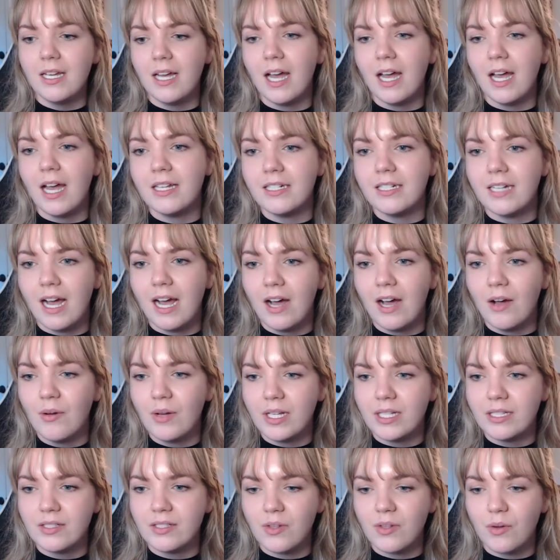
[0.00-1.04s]
And now
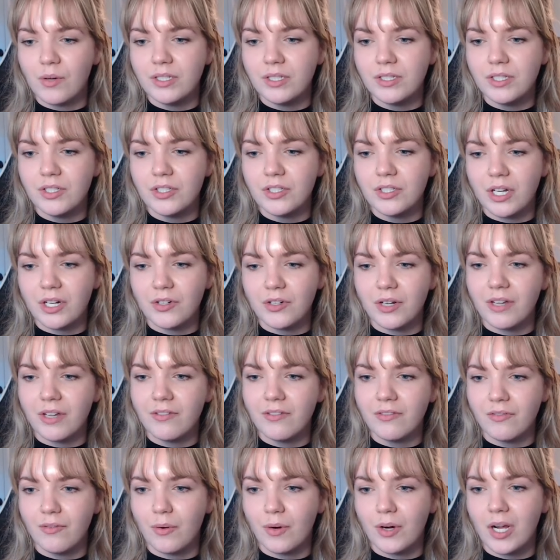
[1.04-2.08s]
it's going to generate
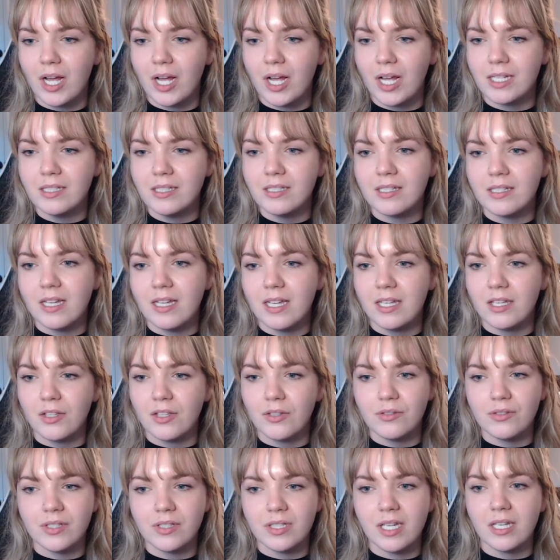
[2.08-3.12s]
for us
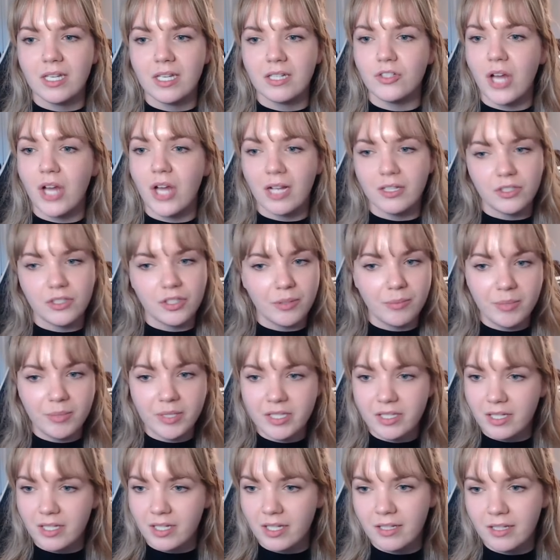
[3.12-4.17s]
using
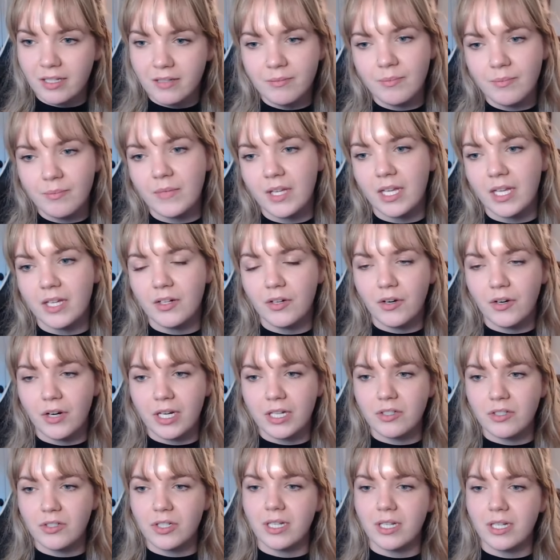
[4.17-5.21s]
ChatGPT
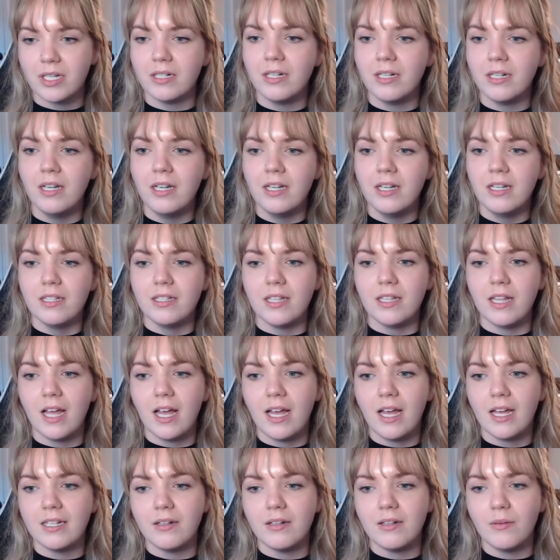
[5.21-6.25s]
integration
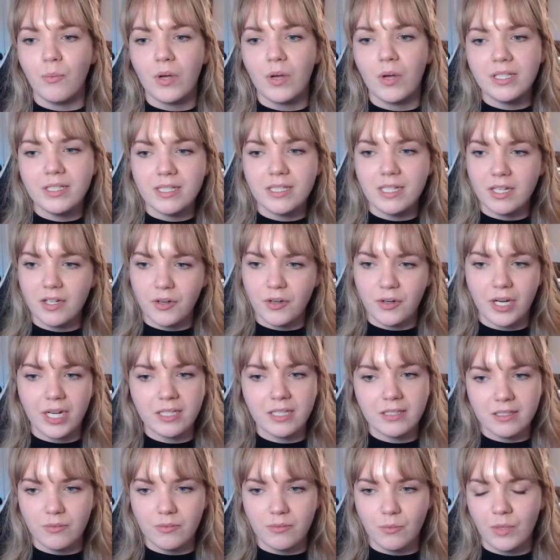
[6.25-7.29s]
that once it
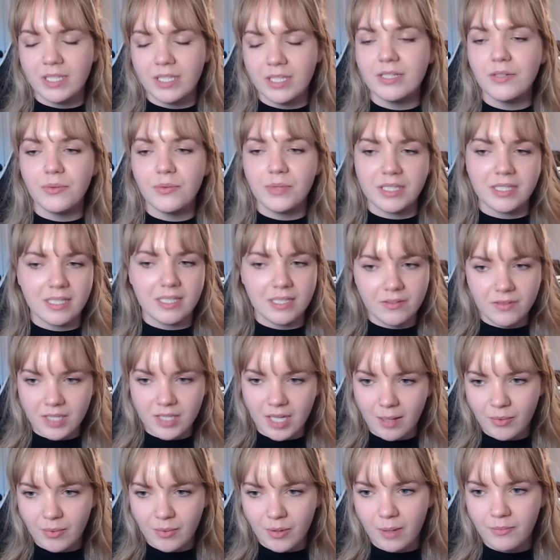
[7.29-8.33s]
receives
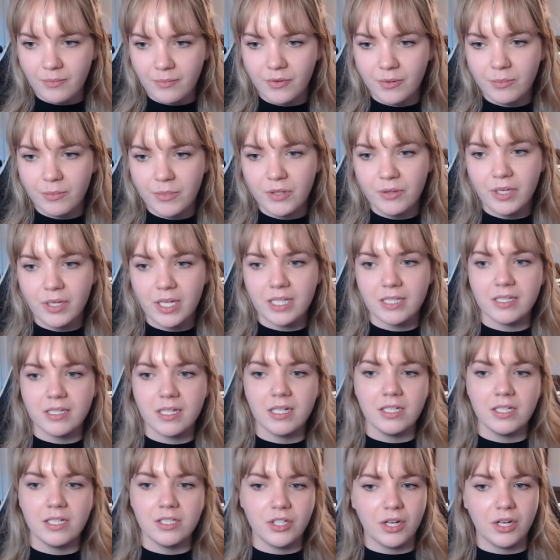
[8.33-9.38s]
that prompt from you, it's going
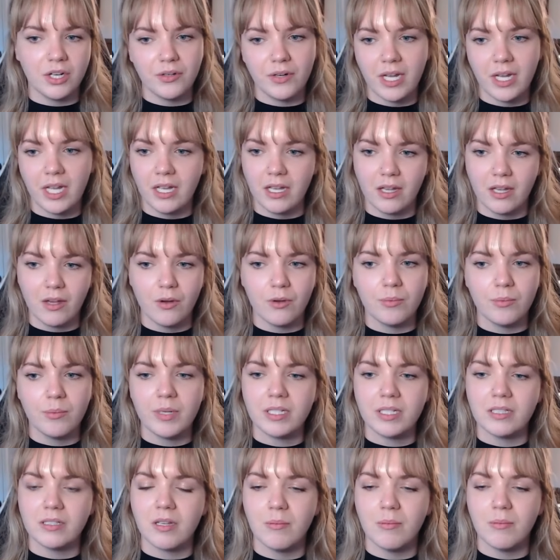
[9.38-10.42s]
to generate a
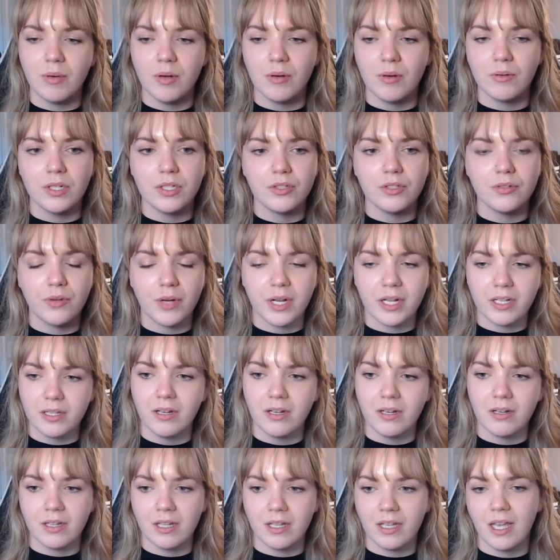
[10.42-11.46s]
code-based component directly
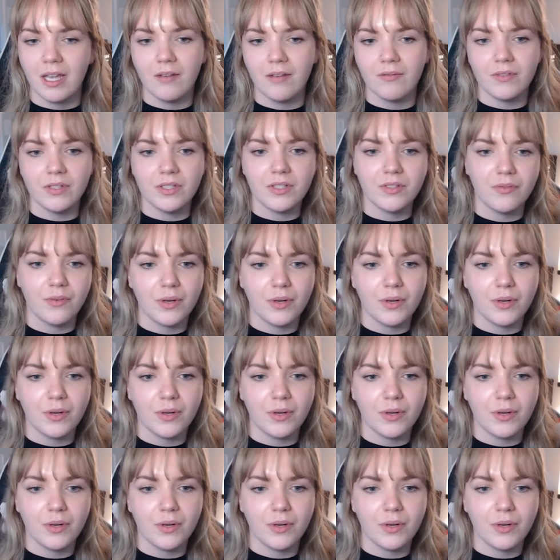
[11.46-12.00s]
on the canvas for